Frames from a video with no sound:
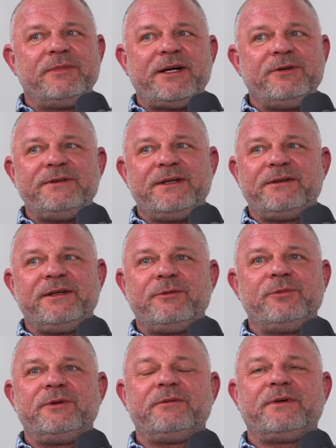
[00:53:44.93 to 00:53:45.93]
I
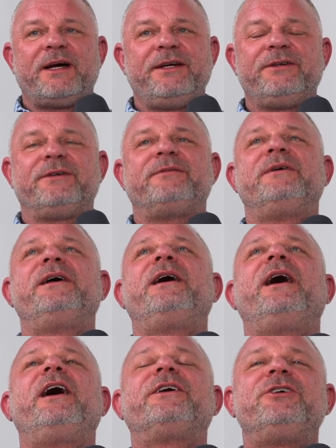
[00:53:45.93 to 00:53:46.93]
don't know.
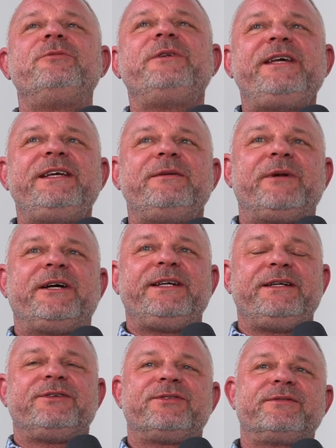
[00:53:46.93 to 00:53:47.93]
Accumulating money
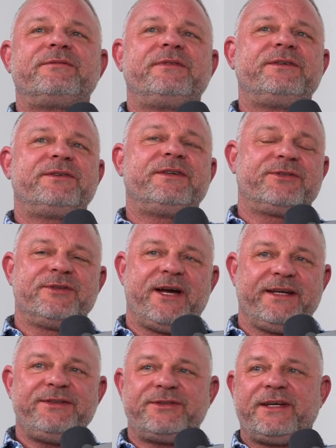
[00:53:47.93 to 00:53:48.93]
is
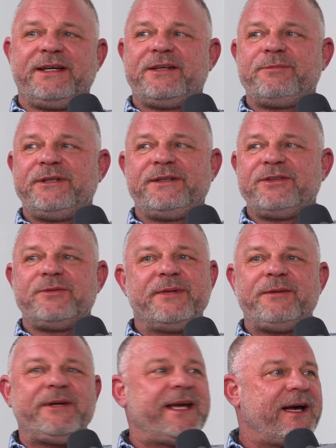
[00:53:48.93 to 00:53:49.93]
nice, I guess, but it doesn't
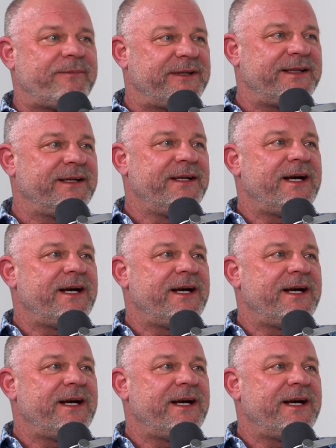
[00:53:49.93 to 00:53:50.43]
make me happy.